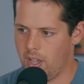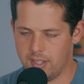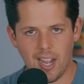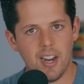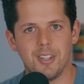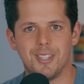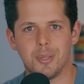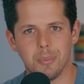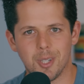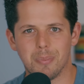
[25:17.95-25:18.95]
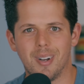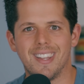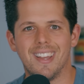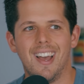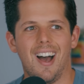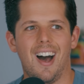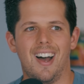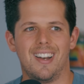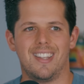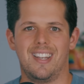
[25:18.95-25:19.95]
entirely too much money
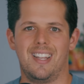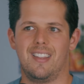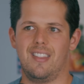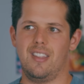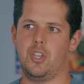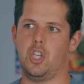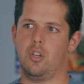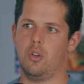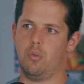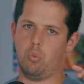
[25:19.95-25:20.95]
on getting the